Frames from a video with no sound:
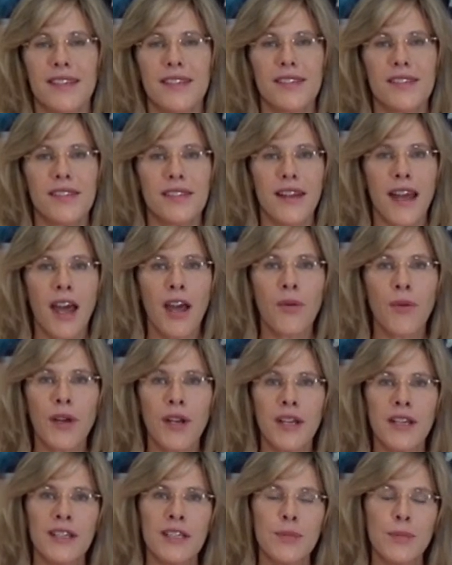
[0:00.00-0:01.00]
So now I
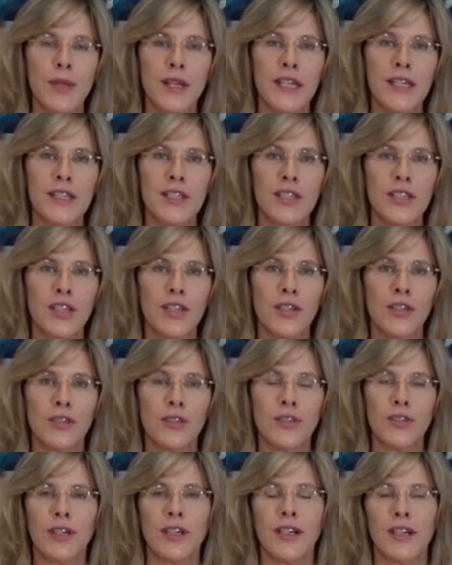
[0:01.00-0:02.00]
want to explain to
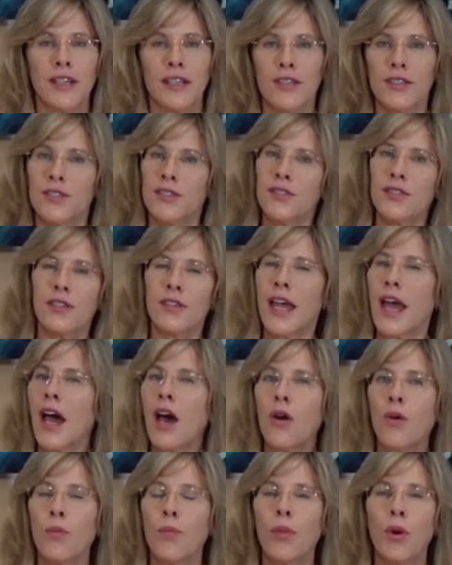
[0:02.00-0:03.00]
you
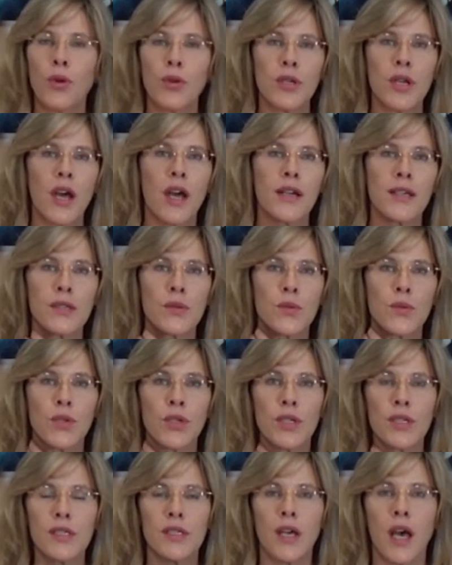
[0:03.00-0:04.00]
how Botox
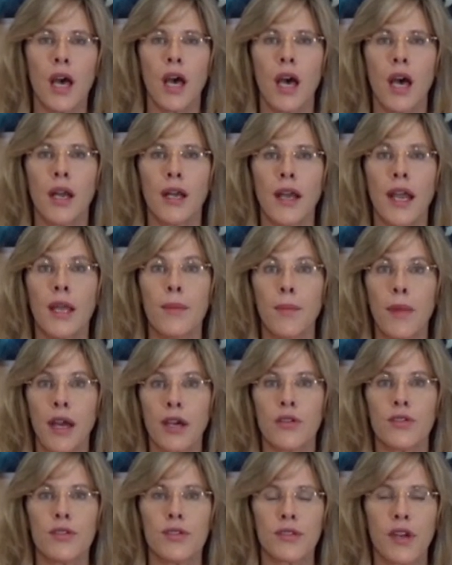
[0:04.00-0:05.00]
works on a
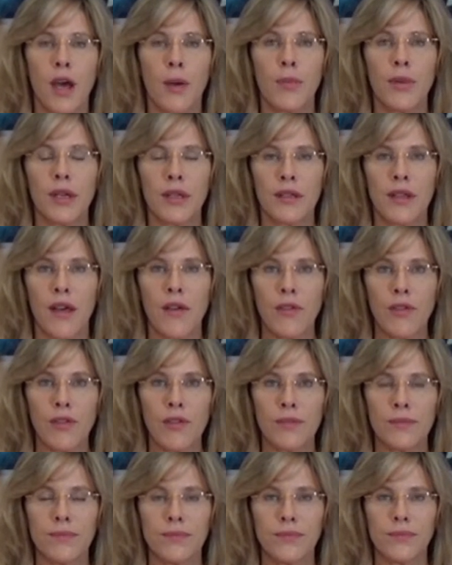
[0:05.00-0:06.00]
microscopic
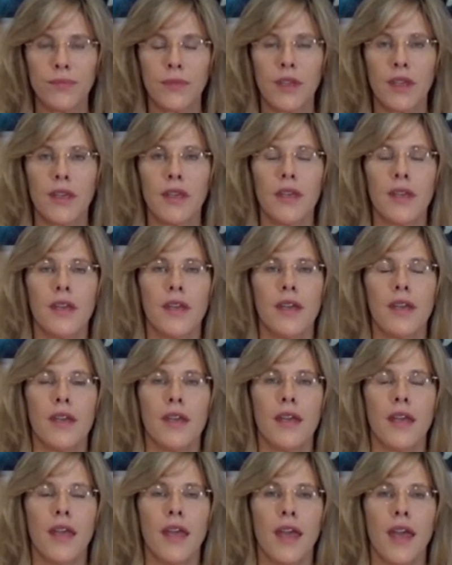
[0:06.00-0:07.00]
level.
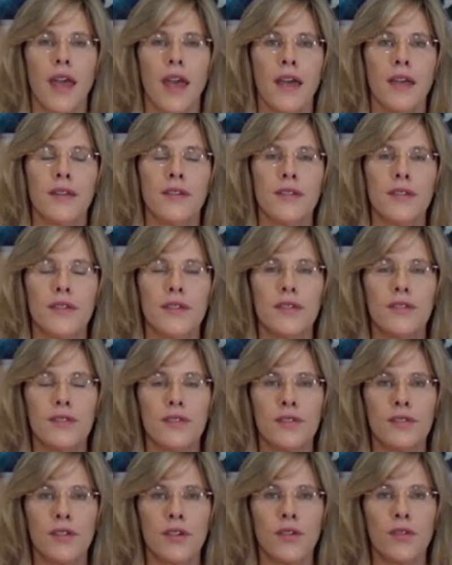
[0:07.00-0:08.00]
And
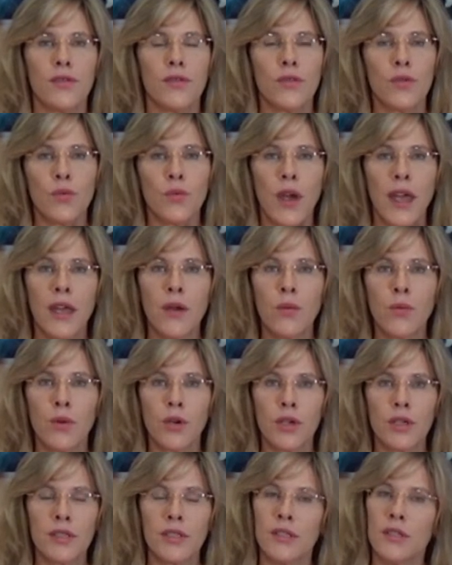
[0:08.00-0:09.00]
so the way it
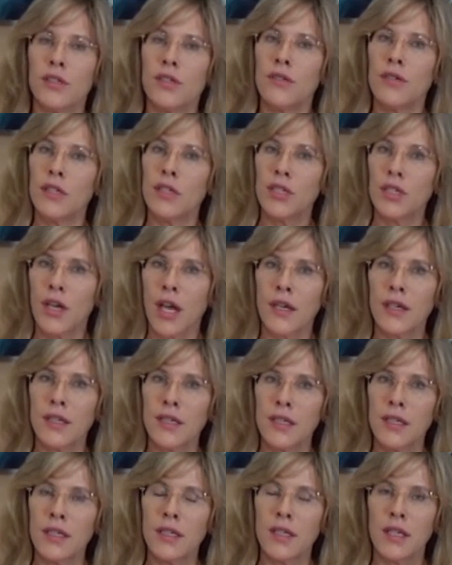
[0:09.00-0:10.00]
works is you inject
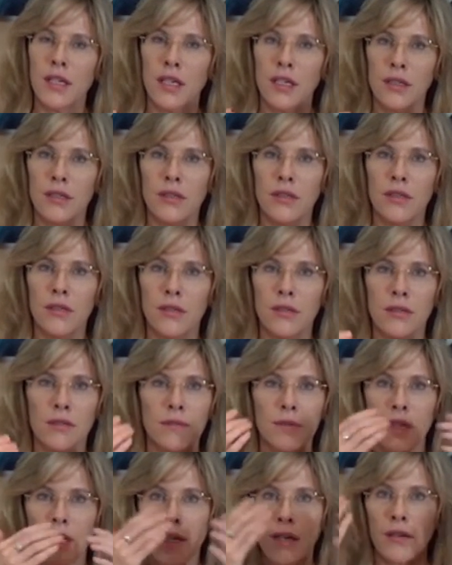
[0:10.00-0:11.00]
it
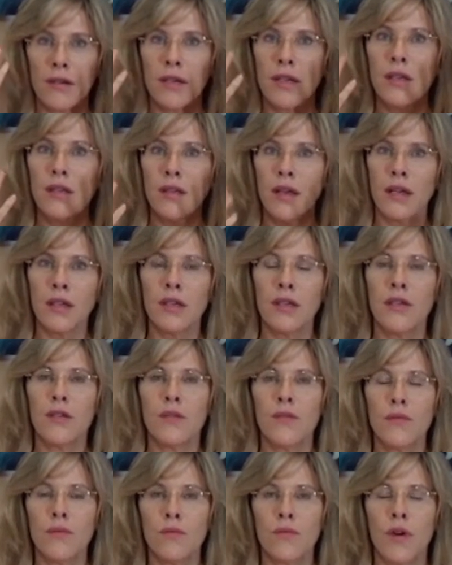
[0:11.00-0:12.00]
into the area that
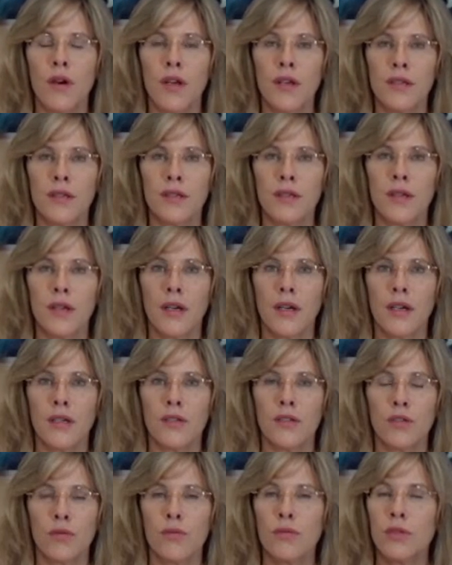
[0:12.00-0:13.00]
you want
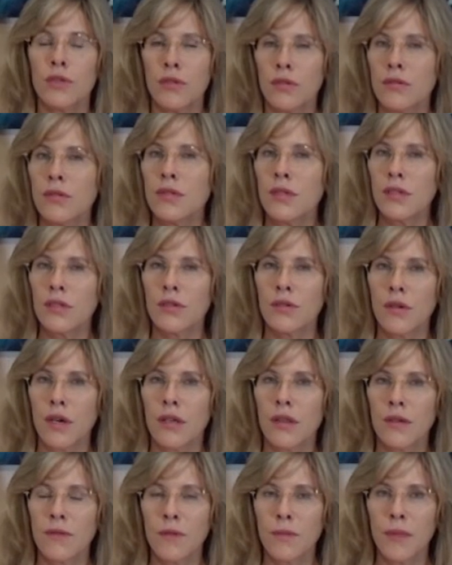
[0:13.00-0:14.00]
to reduce the
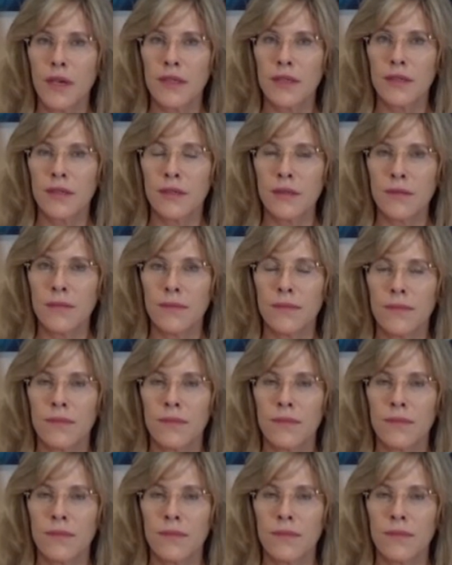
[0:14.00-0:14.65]
strength of a muscle,